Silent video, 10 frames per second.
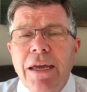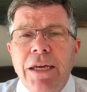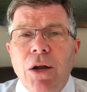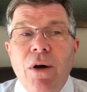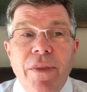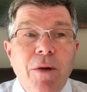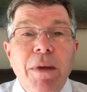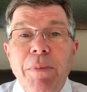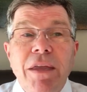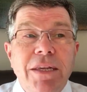You know, and there may
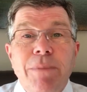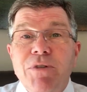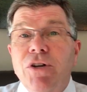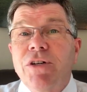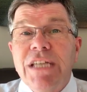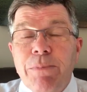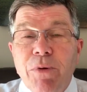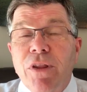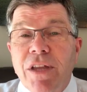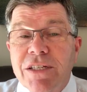be depths that are deeper
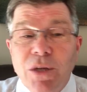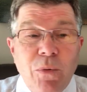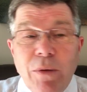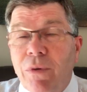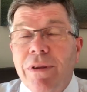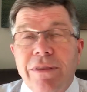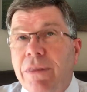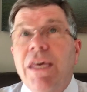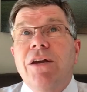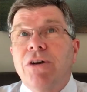than this, that we would
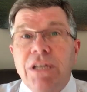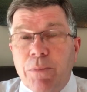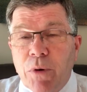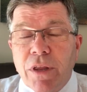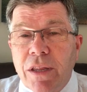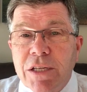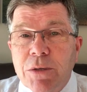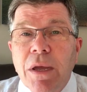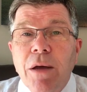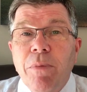think are deeper than this.
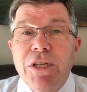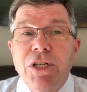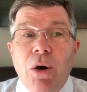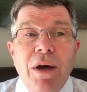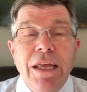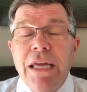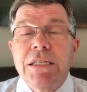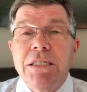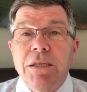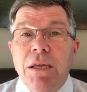But you know what?
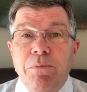It's